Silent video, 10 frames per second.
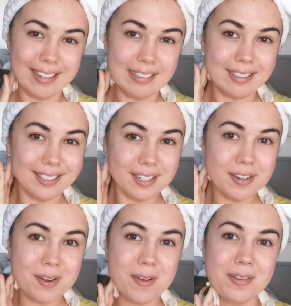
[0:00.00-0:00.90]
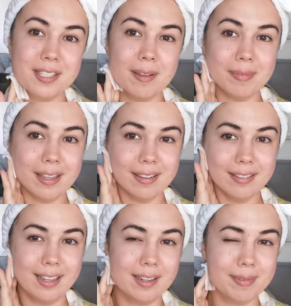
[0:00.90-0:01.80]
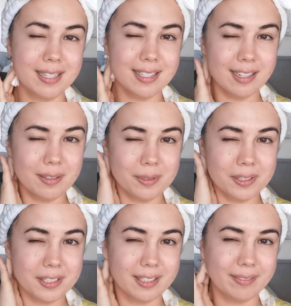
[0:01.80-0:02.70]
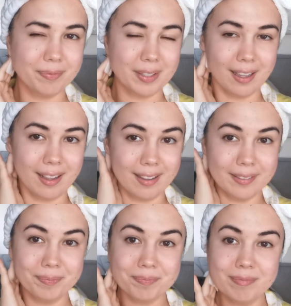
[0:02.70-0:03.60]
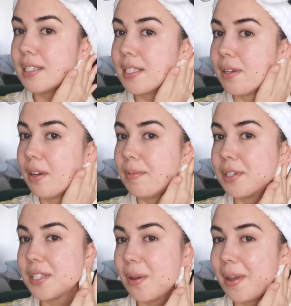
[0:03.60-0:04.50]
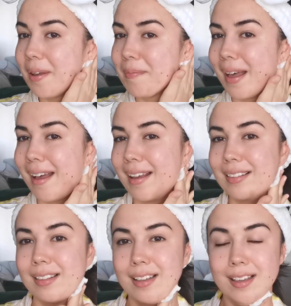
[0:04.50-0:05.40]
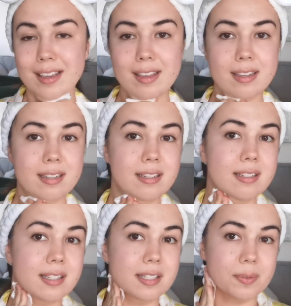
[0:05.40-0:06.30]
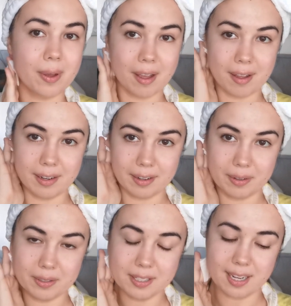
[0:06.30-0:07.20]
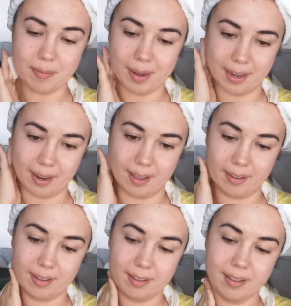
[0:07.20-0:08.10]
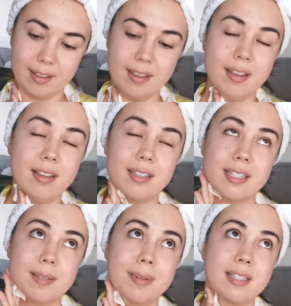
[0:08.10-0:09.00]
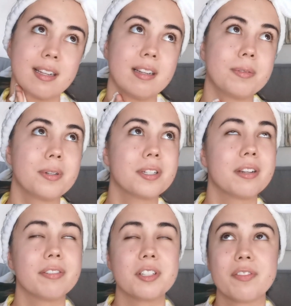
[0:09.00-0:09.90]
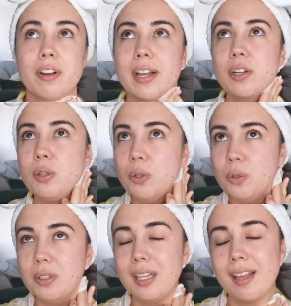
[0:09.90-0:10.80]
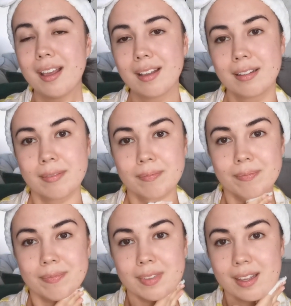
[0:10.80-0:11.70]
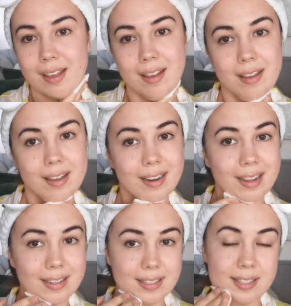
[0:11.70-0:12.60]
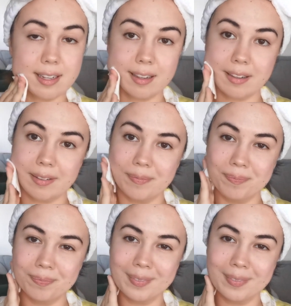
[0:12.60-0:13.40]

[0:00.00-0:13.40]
yeah, I don't know, something like micellar water. So I'm just going in behind the ears as well and all down my neck. This micellar water feels very cooling. It has a